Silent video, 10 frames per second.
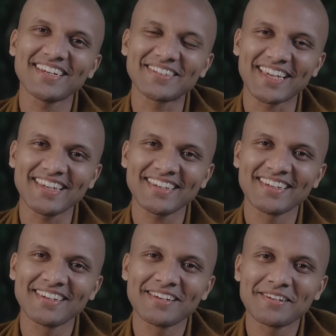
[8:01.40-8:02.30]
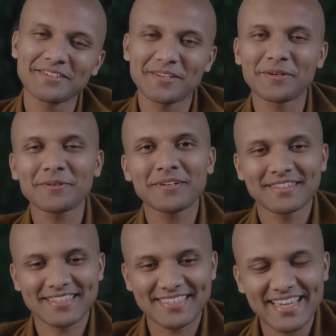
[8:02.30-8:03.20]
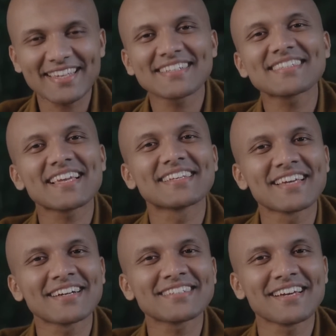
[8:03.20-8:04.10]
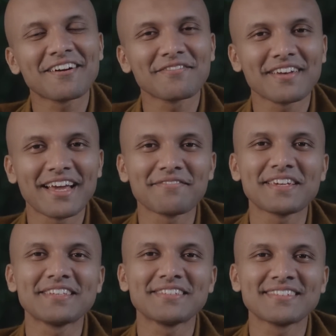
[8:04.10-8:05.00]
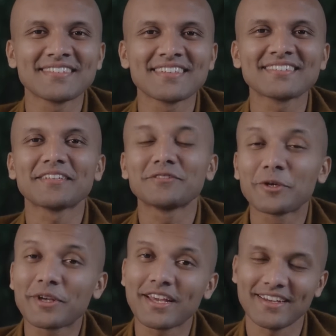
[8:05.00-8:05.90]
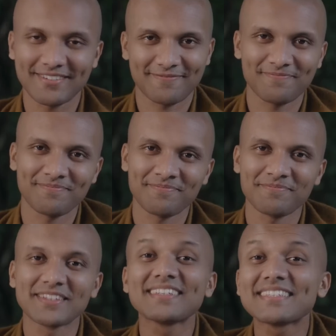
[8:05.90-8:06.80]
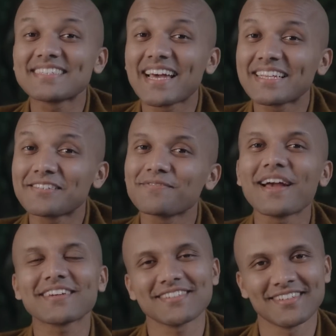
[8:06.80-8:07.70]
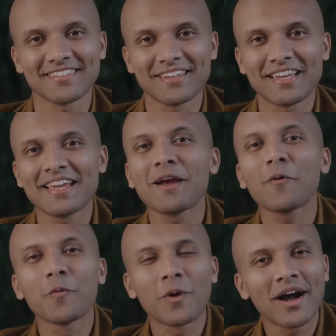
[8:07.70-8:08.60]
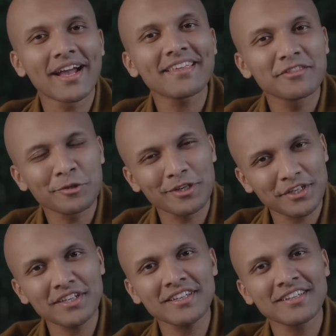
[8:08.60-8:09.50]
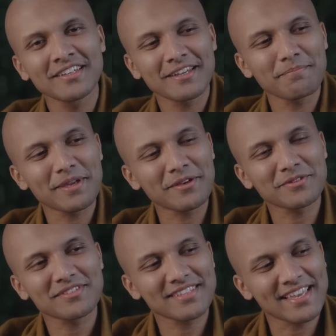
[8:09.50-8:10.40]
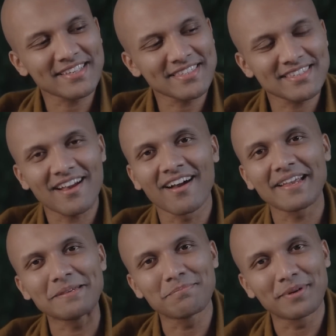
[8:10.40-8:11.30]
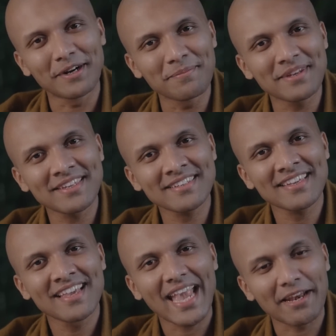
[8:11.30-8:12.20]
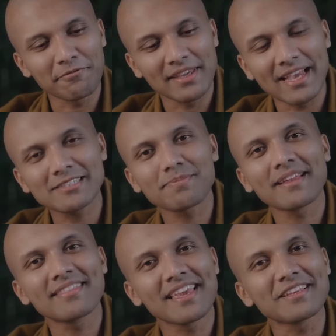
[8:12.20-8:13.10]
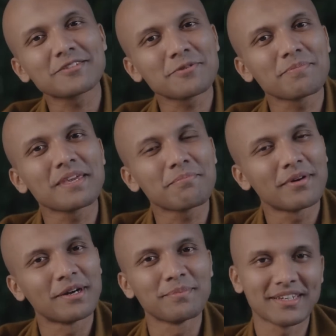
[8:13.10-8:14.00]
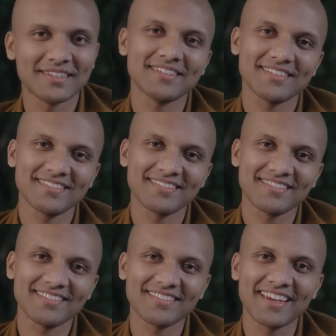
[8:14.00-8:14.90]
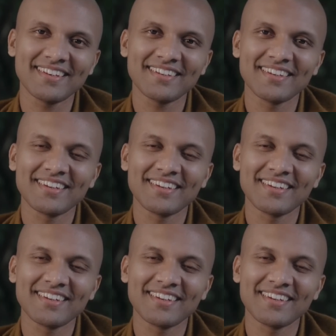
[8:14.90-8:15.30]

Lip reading: Okay, so the second signata of life is the dukkha, the dissatisfaction. Why dukkha? Because things are impermanent and we expect things to be permanent, right?